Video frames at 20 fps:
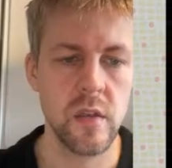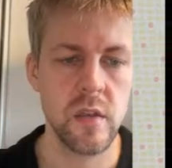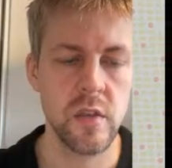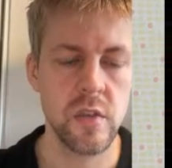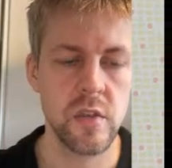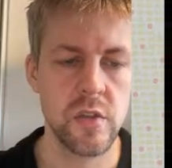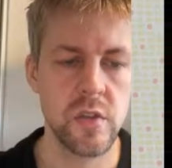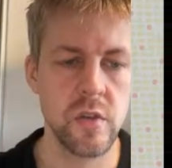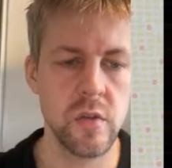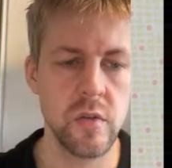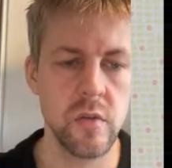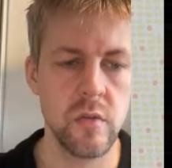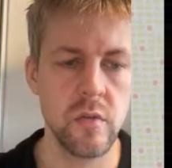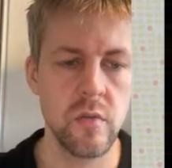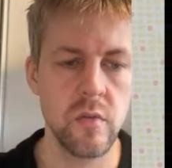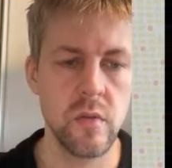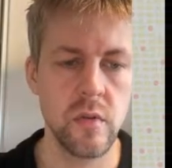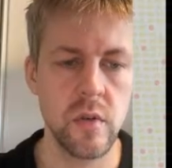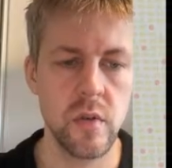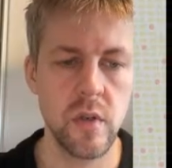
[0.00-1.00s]
So
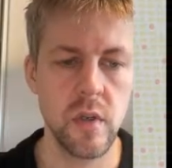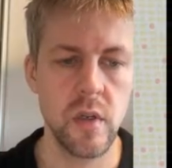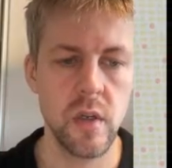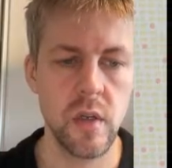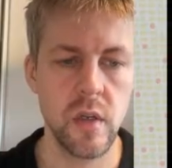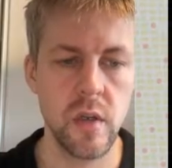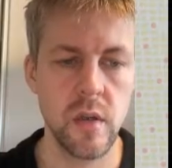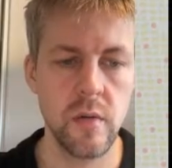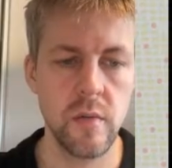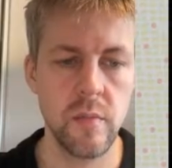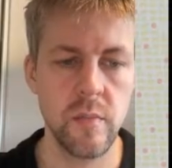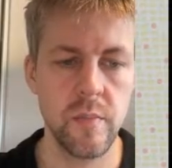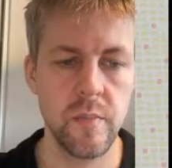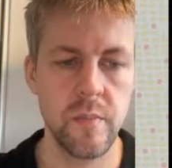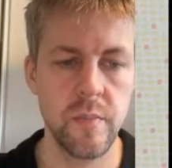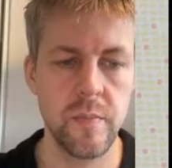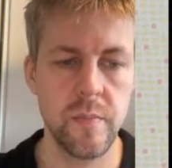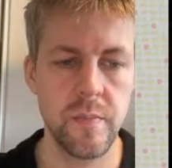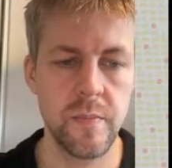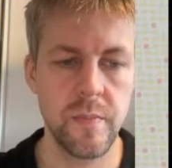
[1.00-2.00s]

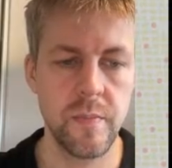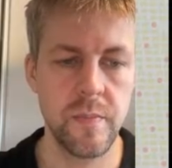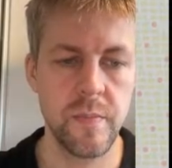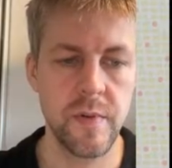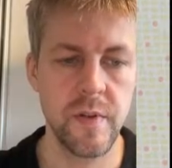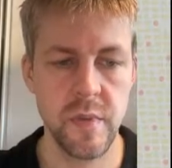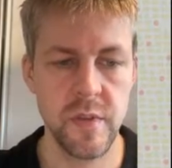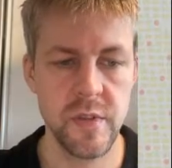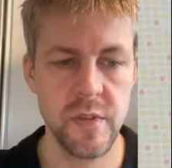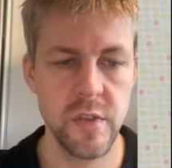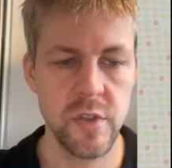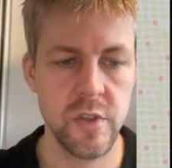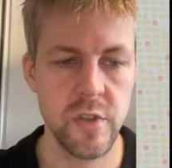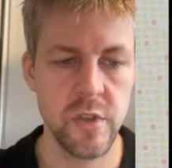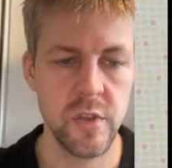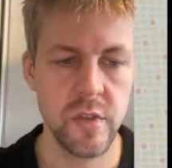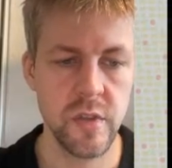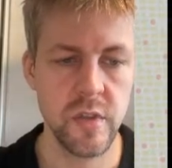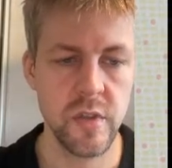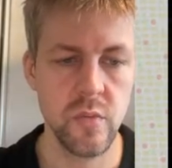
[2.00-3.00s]

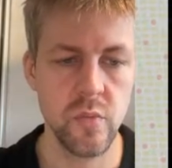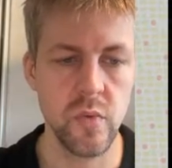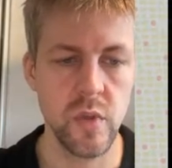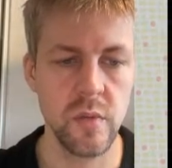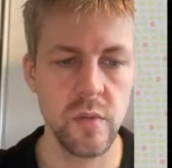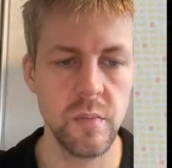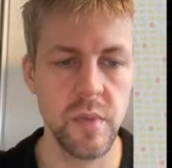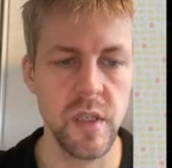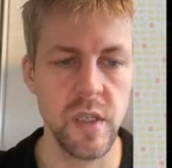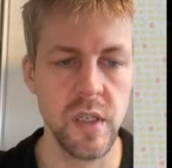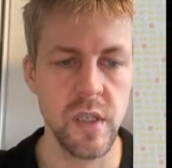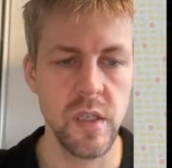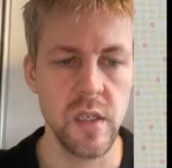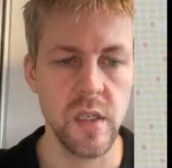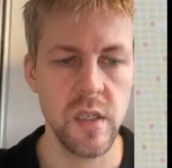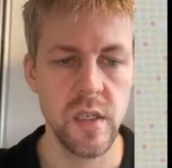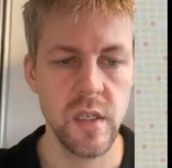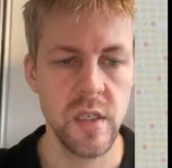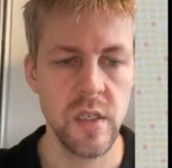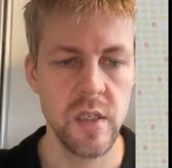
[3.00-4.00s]
position will be
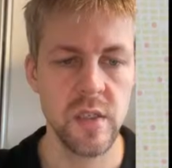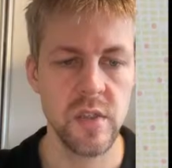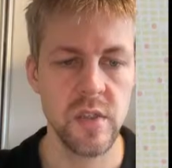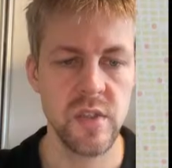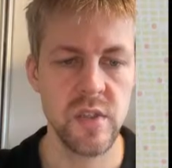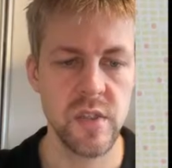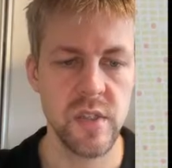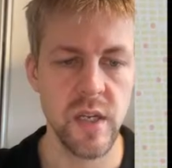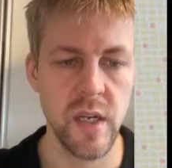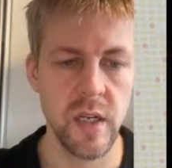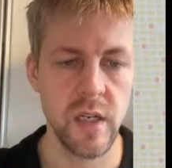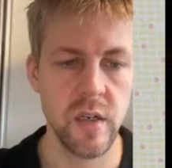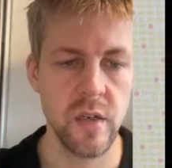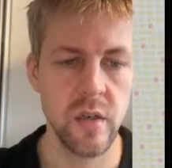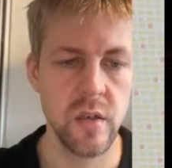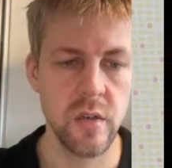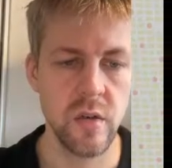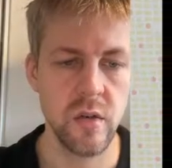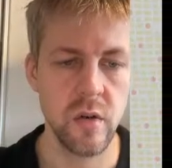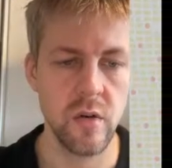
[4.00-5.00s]
stack
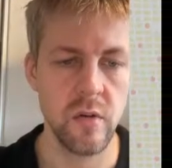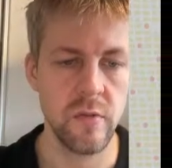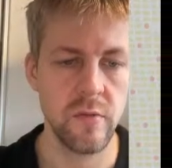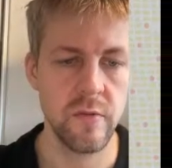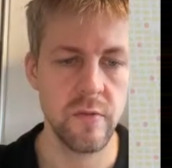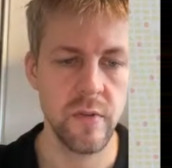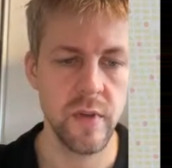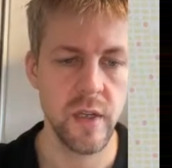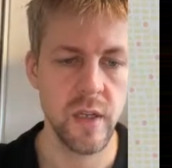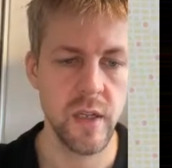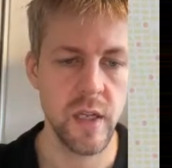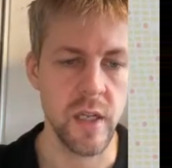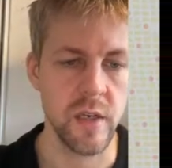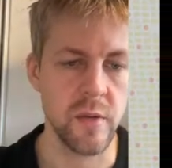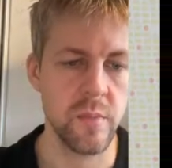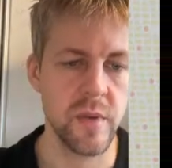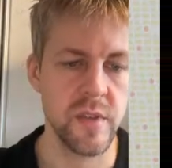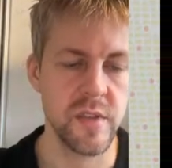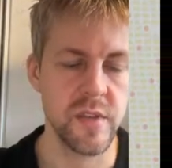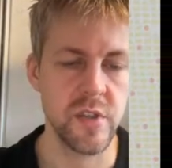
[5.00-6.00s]
of at
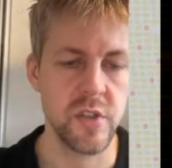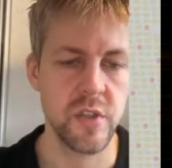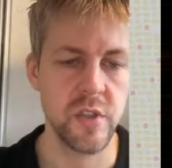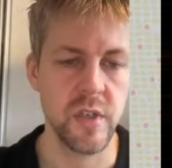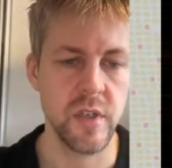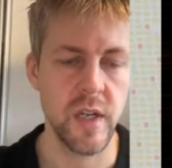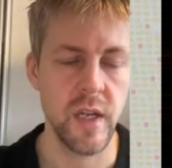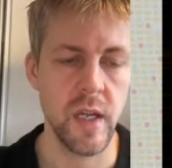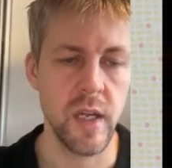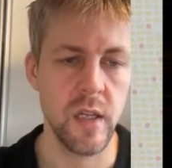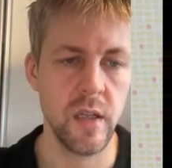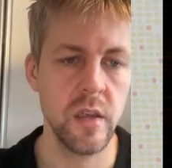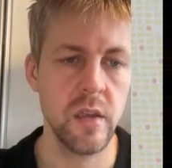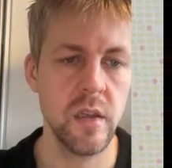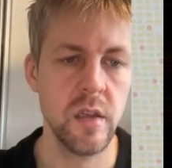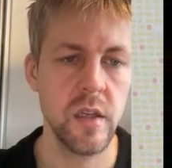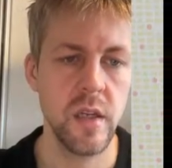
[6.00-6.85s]
position L,